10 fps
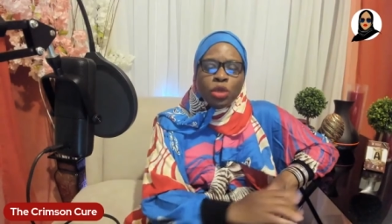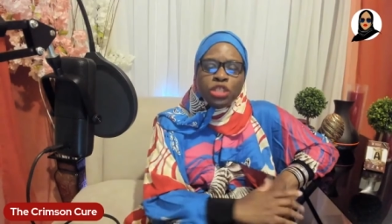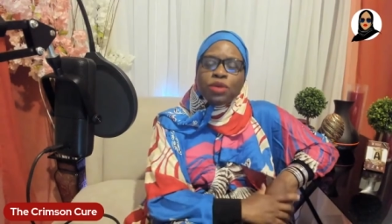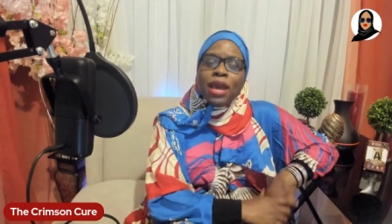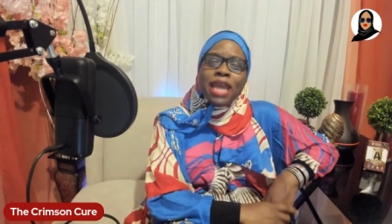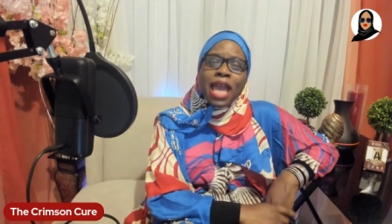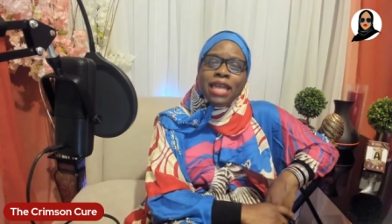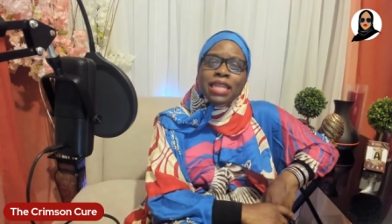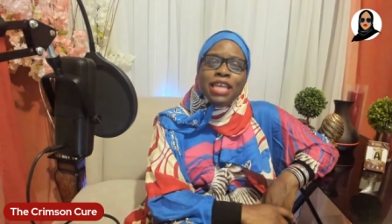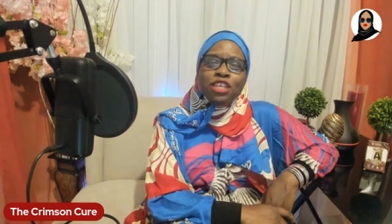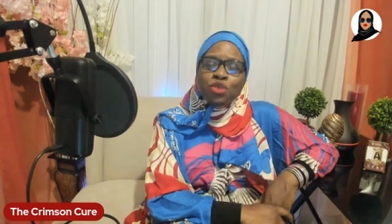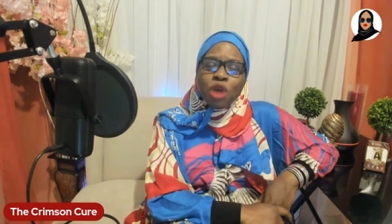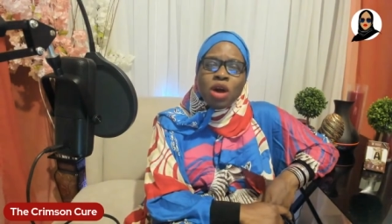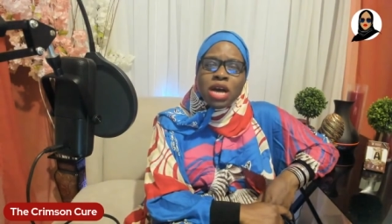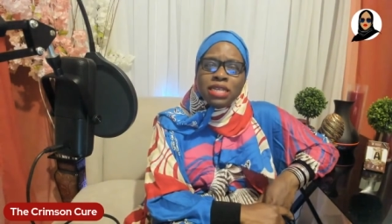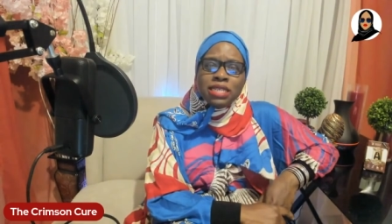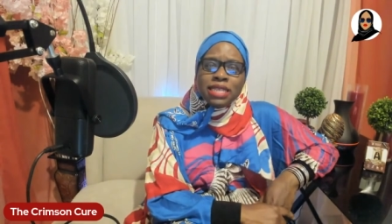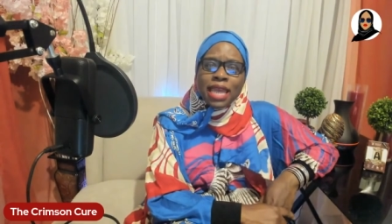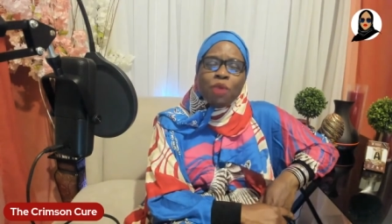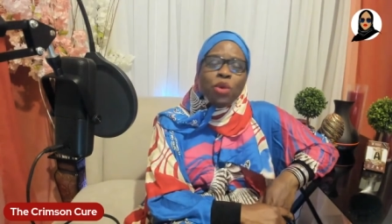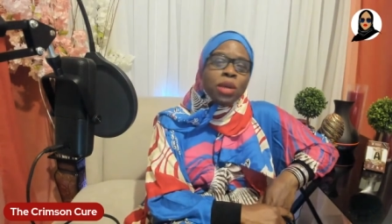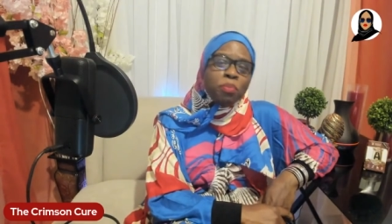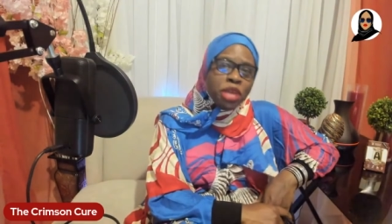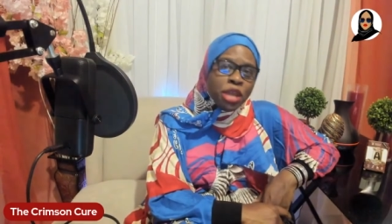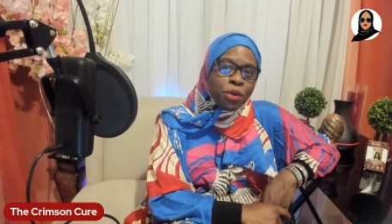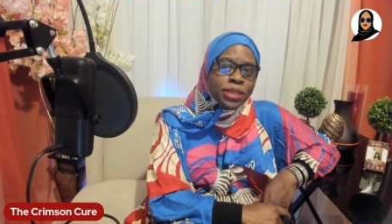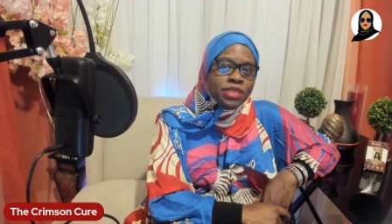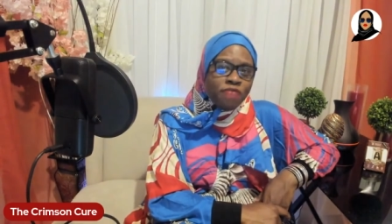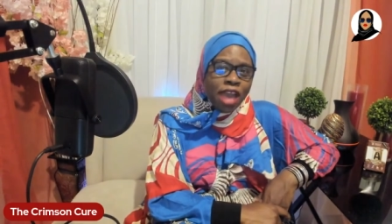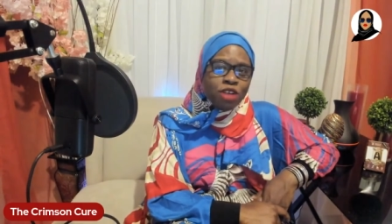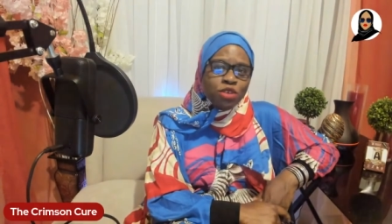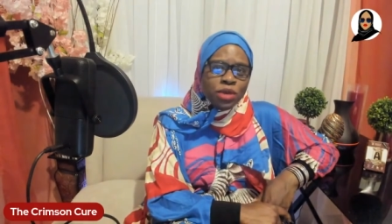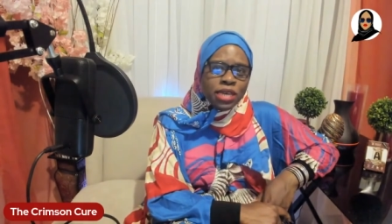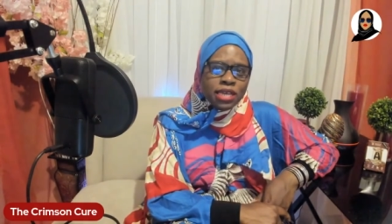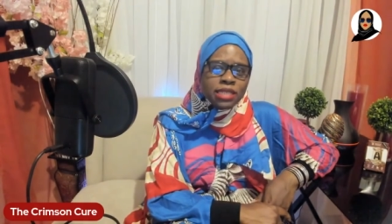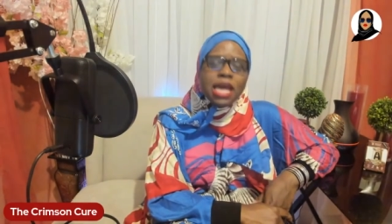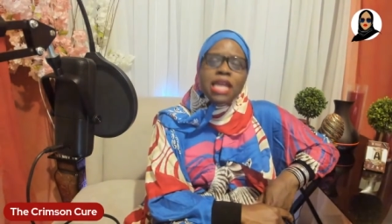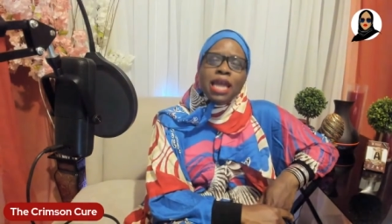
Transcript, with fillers: We're trying to act like you don't understand what appearance value is.